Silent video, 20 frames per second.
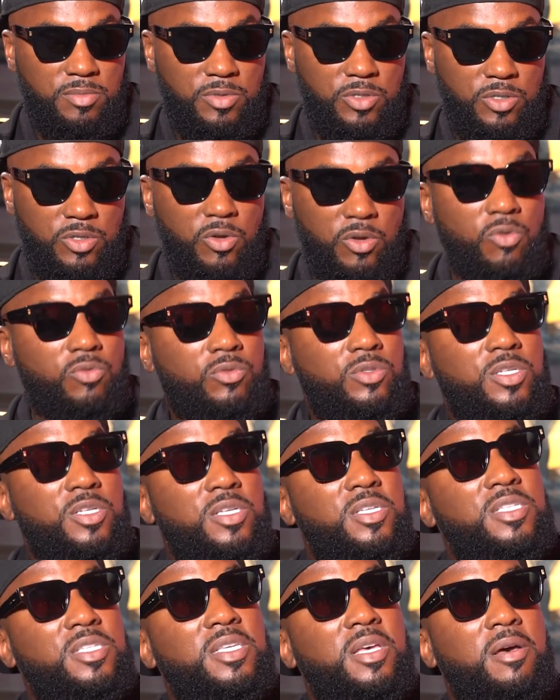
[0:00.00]
you know to
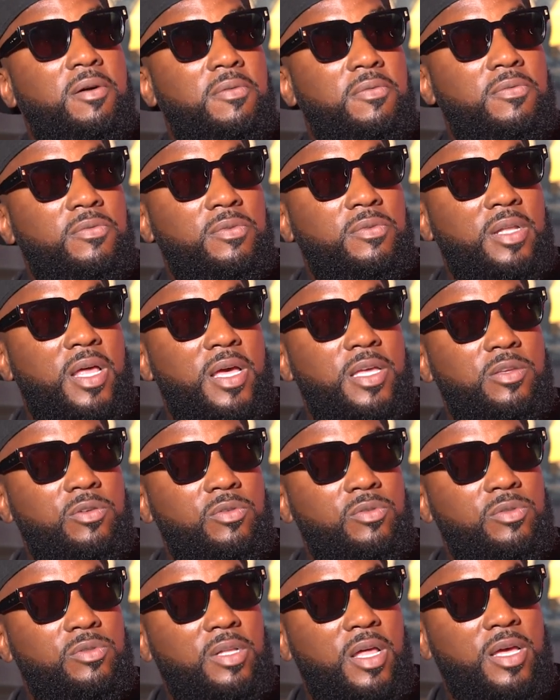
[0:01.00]
yourself like
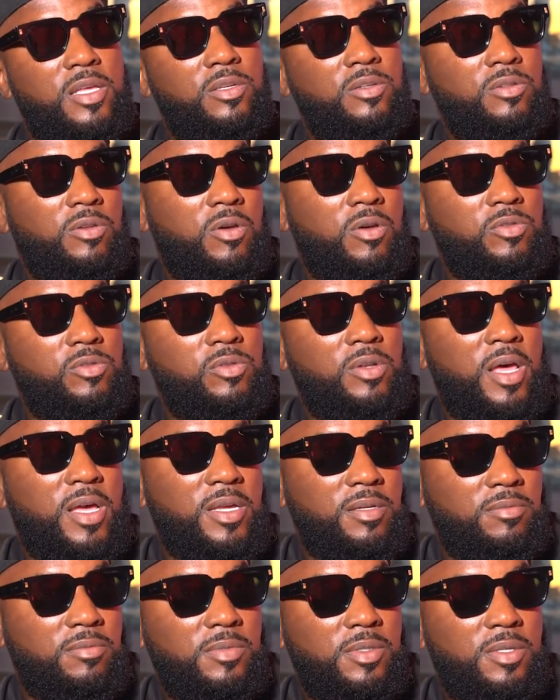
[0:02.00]
you like you know you like